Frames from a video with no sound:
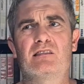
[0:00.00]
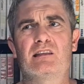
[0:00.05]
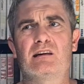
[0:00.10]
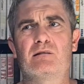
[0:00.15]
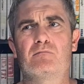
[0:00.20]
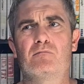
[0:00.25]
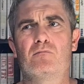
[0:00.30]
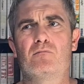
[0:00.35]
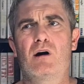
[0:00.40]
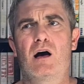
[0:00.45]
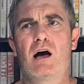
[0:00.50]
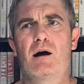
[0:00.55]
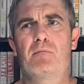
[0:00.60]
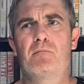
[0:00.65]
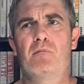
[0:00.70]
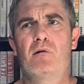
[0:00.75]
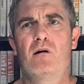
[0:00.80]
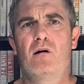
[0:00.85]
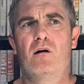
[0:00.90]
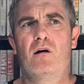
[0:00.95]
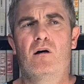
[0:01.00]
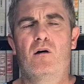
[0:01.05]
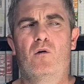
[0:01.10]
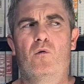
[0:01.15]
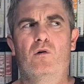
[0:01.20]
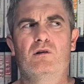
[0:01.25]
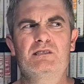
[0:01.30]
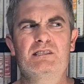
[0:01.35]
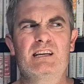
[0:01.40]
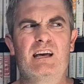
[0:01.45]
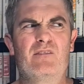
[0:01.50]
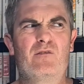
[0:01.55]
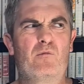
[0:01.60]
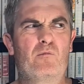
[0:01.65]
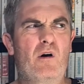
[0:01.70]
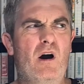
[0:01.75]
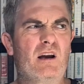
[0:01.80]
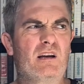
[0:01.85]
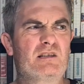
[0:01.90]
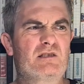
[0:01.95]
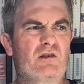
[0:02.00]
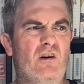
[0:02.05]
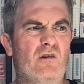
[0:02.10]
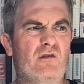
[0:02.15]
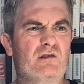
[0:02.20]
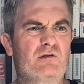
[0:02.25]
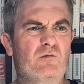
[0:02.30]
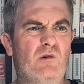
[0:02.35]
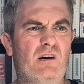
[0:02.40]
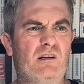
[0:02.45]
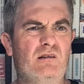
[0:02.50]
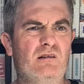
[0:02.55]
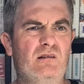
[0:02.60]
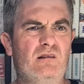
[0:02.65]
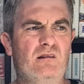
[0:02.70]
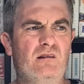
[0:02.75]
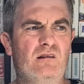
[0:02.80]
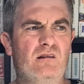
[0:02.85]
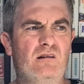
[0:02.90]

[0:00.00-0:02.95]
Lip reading: think what's the other Miley Cyrus one?